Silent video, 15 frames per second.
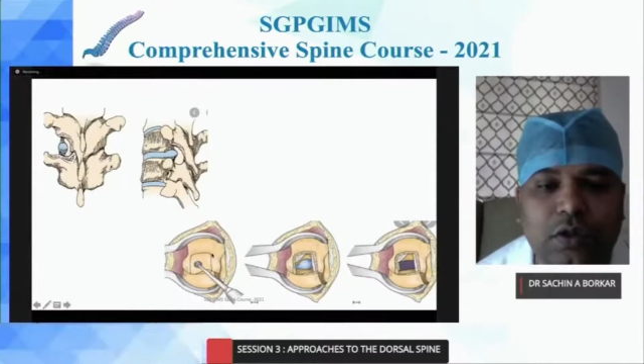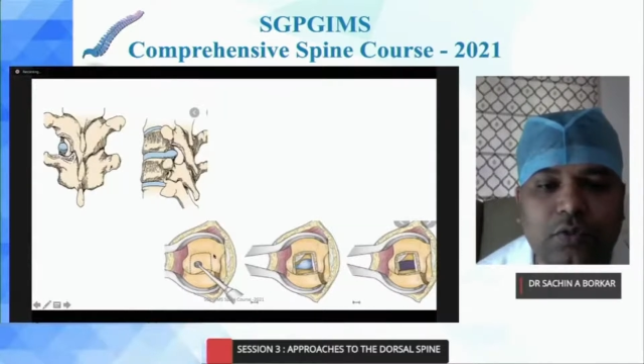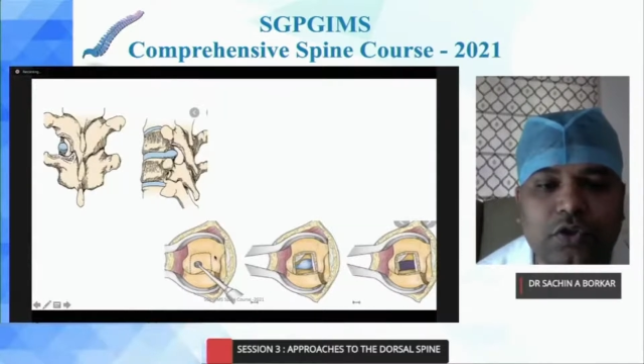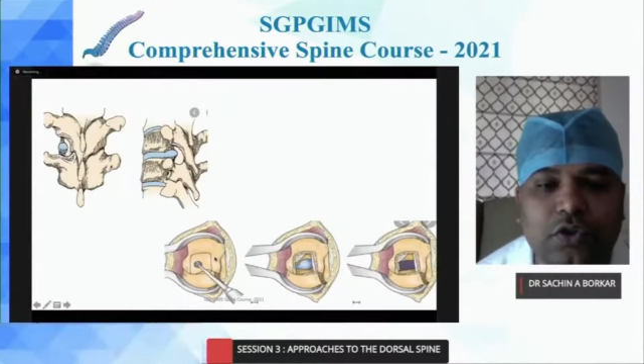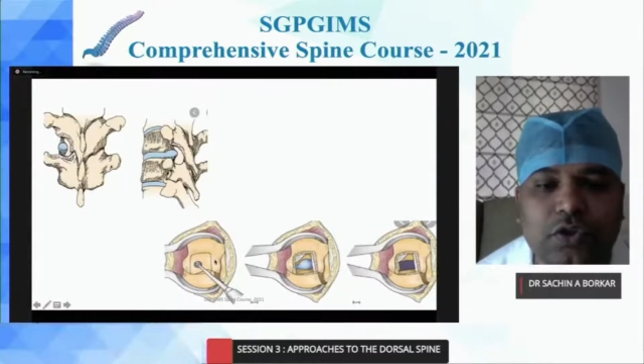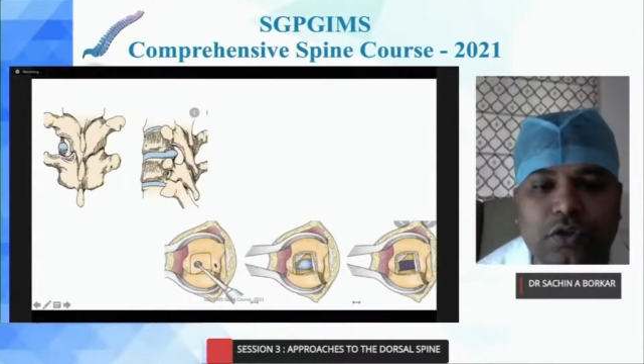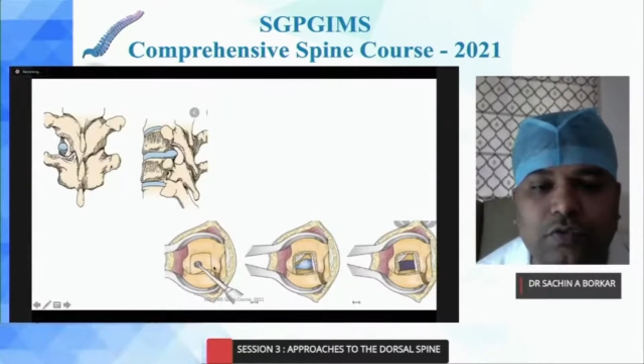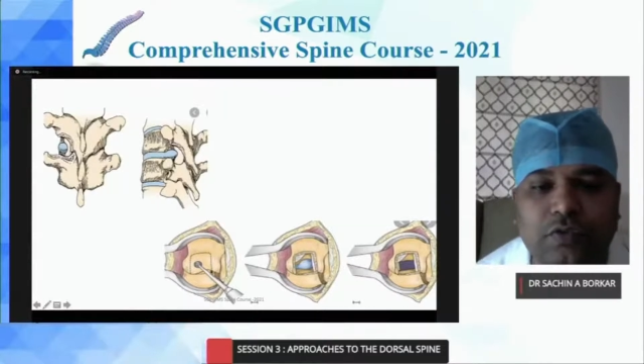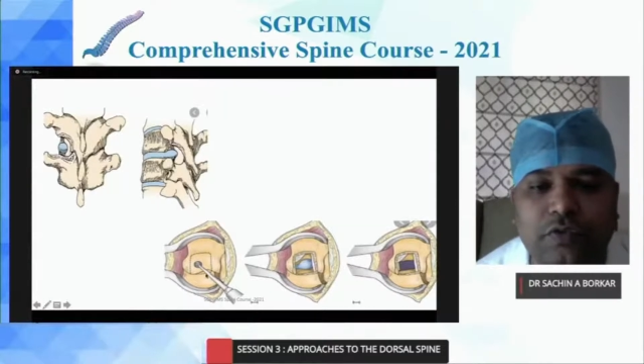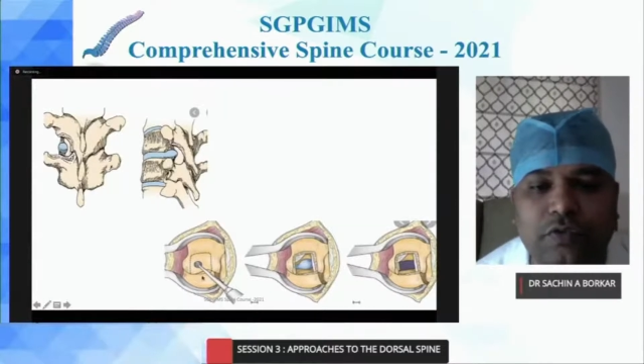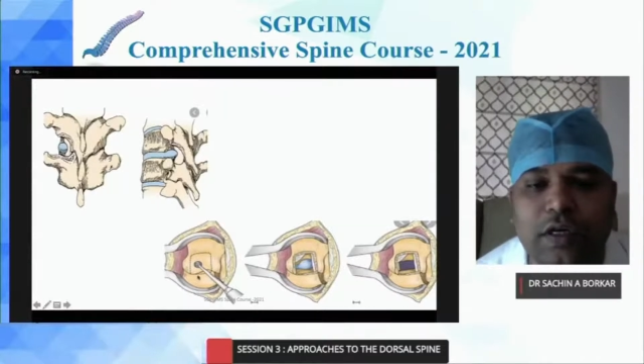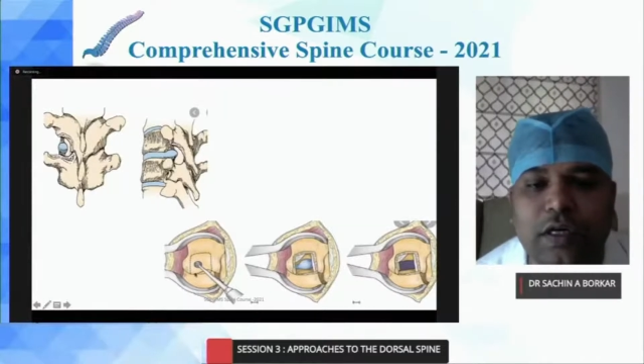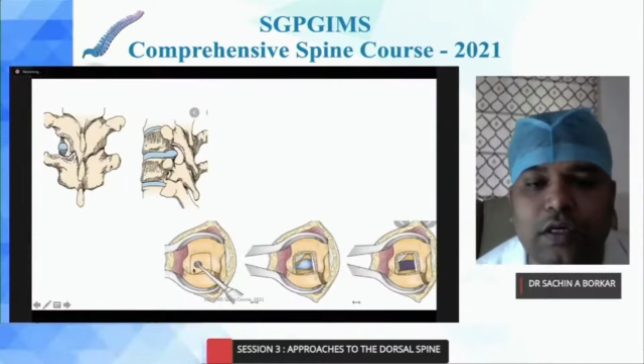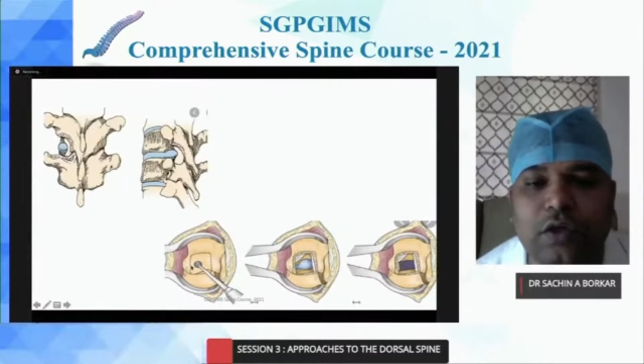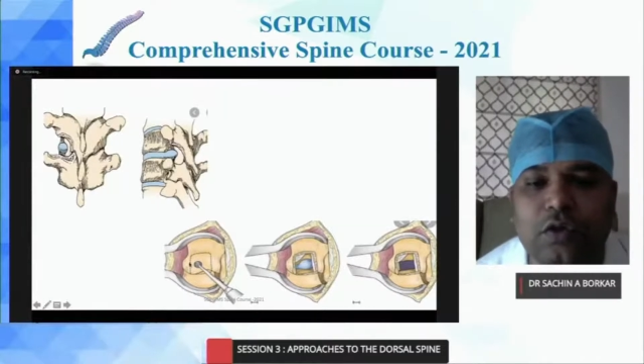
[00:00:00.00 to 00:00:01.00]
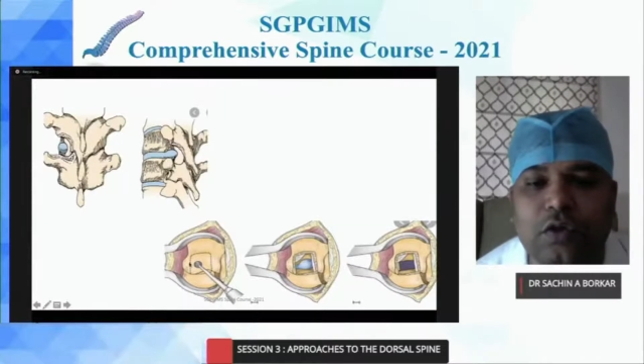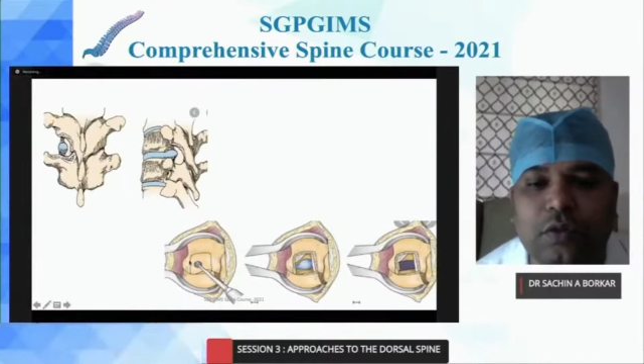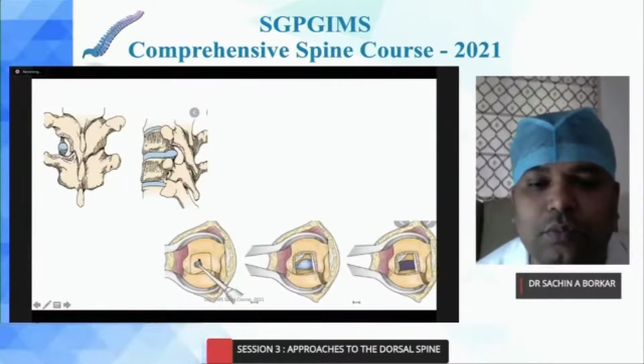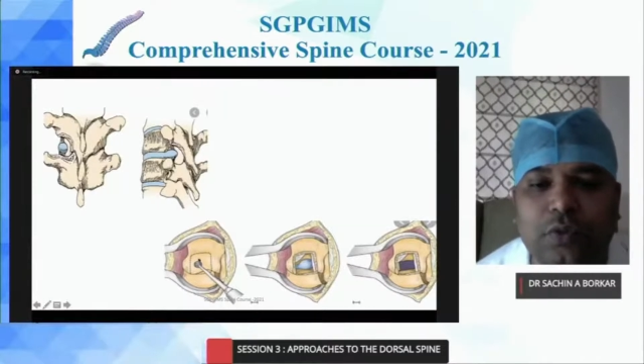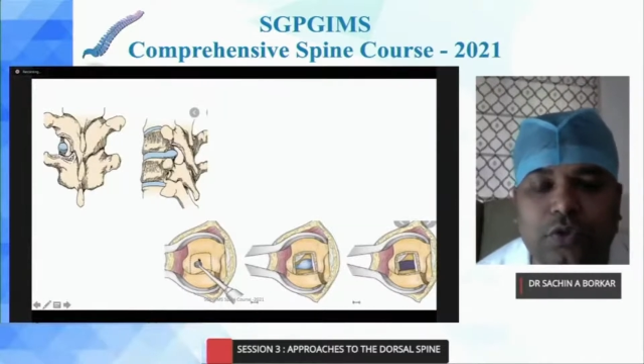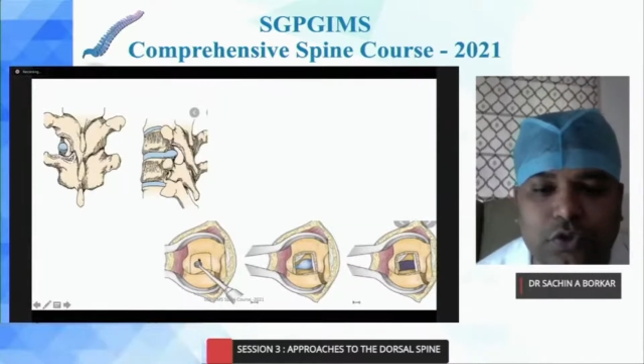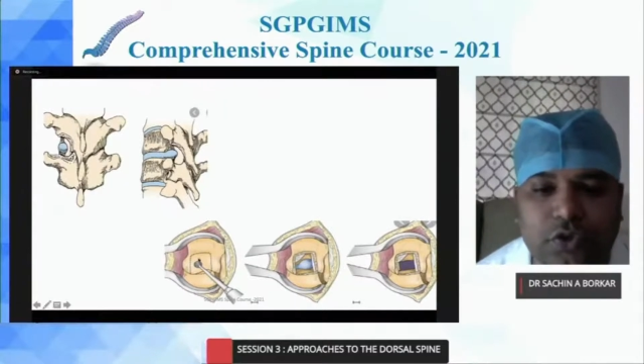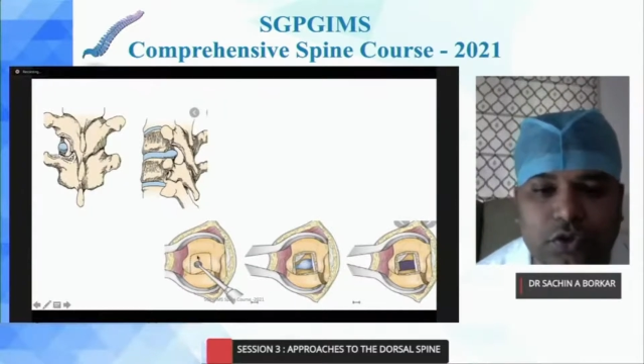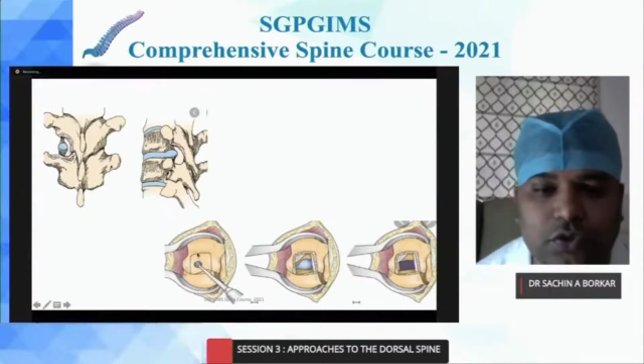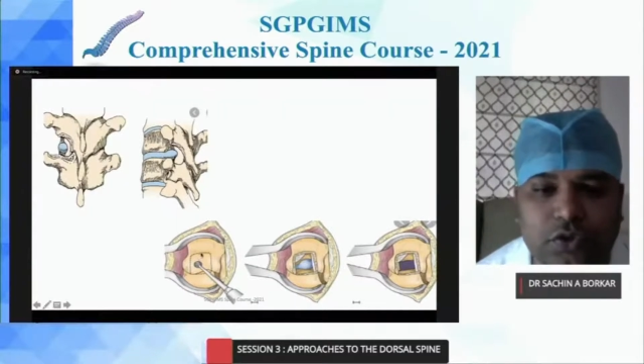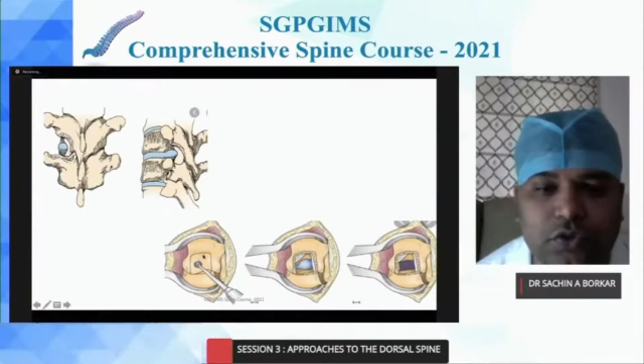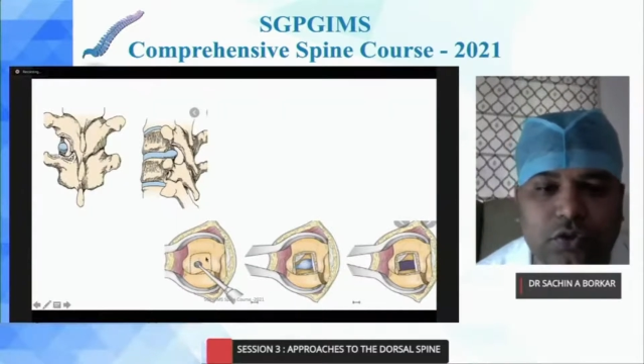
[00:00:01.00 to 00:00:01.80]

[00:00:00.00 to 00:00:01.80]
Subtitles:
inferior articular process,